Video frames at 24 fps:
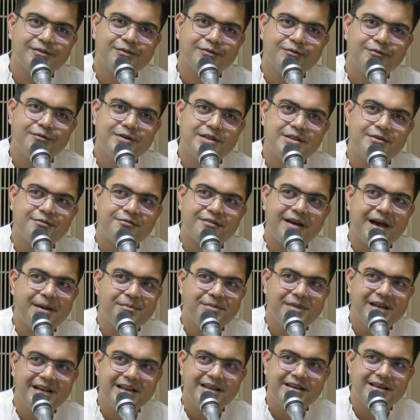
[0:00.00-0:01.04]
with a
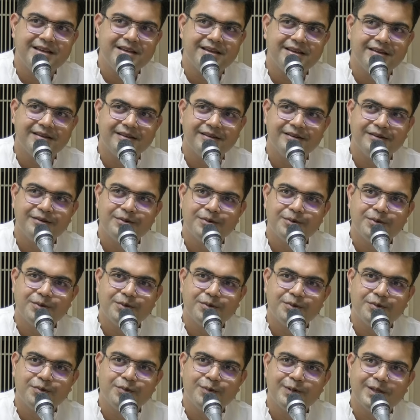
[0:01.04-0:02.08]
family,
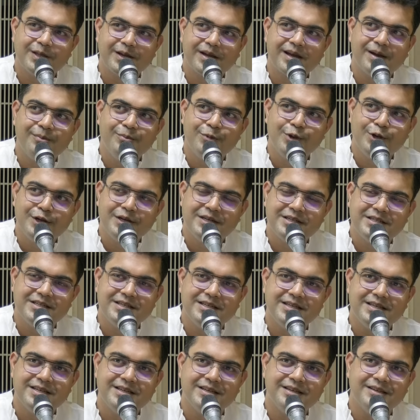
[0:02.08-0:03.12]
with a
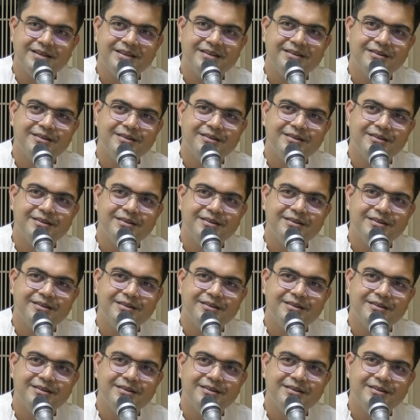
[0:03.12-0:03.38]
community,